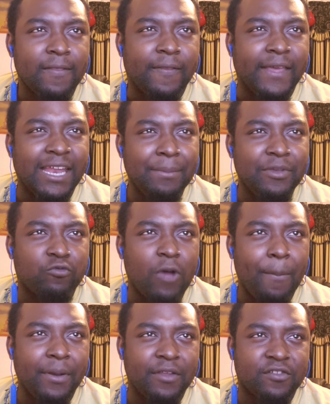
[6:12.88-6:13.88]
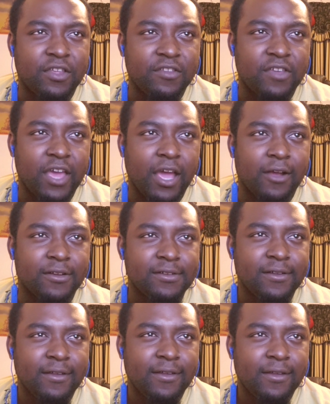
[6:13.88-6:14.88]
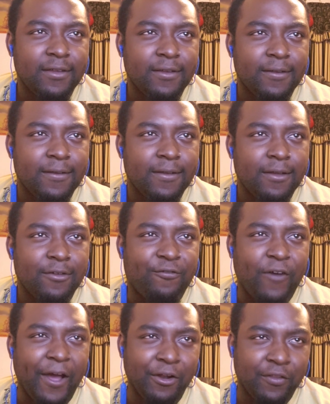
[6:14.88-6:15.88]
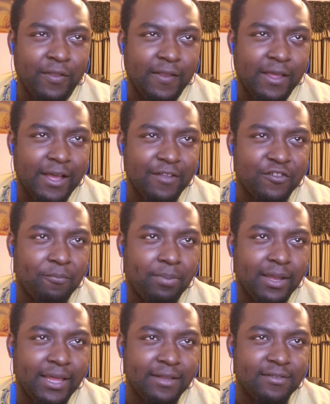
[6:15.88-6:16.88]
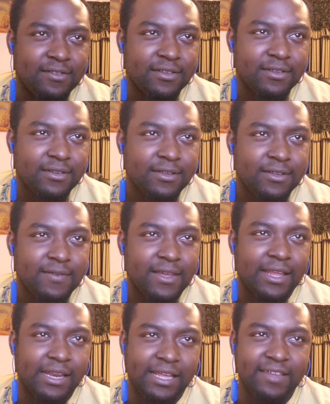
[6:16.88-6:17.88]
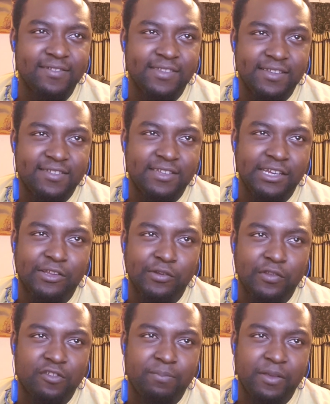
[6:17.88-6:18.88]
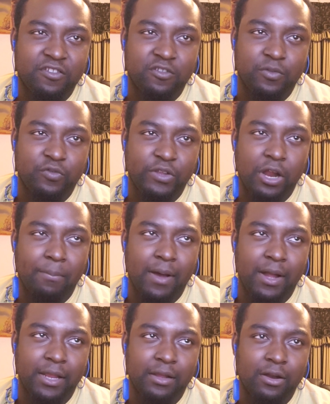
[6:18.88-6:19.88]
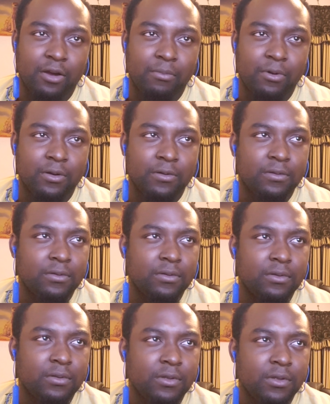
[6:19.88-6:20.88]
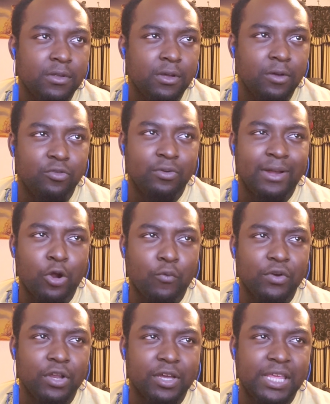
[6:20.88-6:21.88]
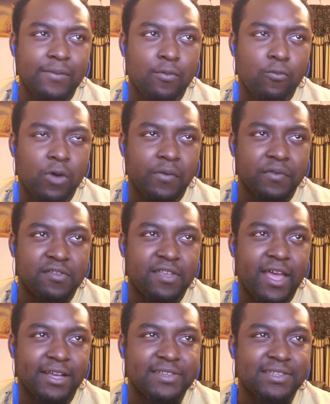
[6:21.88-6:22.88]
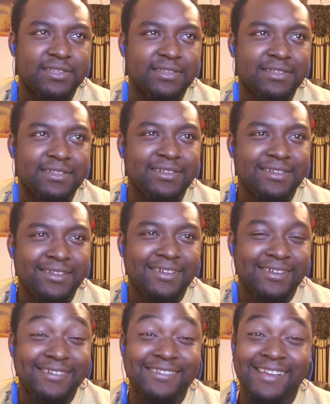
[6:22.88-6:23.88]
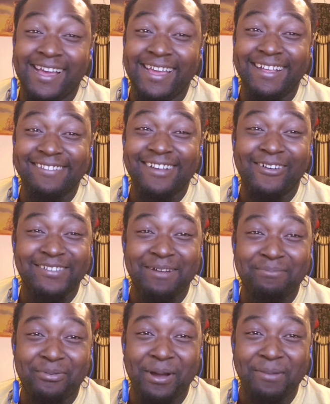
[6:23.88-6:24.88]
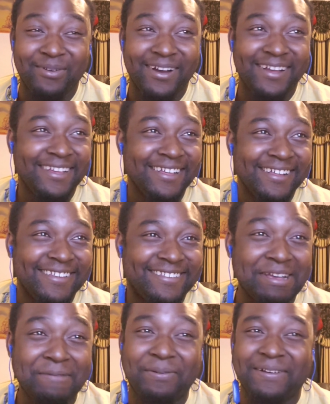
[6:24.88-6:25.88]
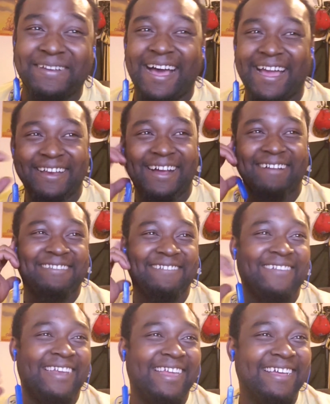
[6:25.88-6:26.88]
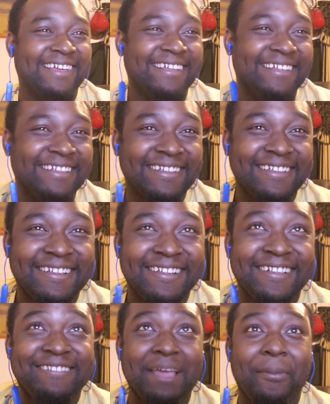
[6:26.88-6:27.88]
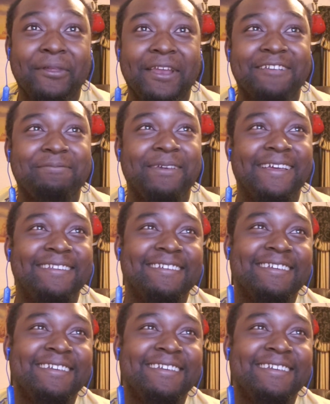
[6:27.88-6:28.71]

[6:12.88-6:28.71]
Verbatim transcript: The enemy's weapon is his hair. Finer than the edge of blades, they can easily sneak through the spaces between our body and armor. Do not overlook even one of his attacks. You know, Iaian's always on point, bruh. Super diagnostic, my nigga. Top of the next page.